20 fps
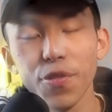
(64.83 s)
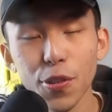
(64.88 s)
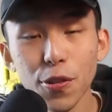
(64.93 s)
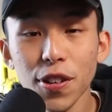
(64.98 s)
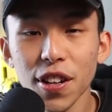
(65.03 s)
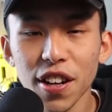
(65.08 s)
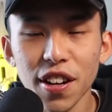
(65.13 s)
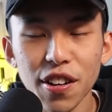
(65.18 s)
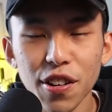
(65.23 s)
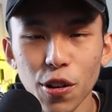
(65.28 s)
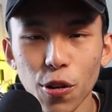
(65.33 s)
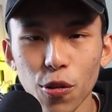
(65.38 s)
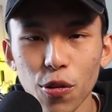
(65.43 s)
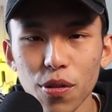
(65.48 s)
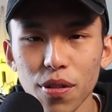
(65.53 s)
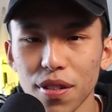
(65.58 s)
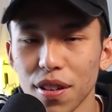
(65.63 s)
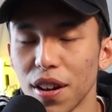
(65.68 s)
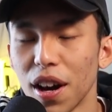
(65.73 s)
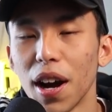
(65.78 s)
If you didn't know,
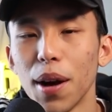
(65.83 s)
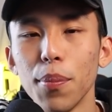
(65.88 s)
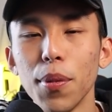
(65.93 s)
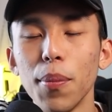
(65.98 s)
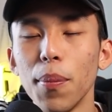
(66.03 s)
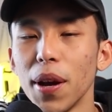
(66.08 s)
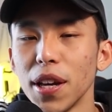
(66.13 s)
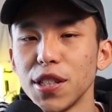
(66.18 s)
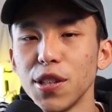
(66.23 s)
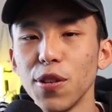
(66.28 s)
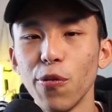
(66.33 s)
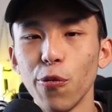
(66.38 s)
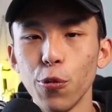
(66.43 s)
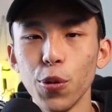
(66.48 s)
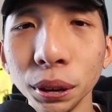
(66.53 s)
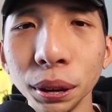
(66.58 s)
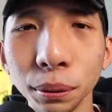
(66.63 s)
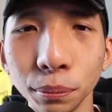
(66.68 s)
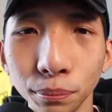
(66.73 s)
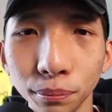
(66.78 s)
I'm a massive
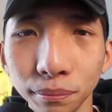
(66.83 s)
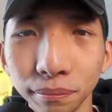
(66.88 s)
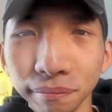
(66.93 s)
weeb.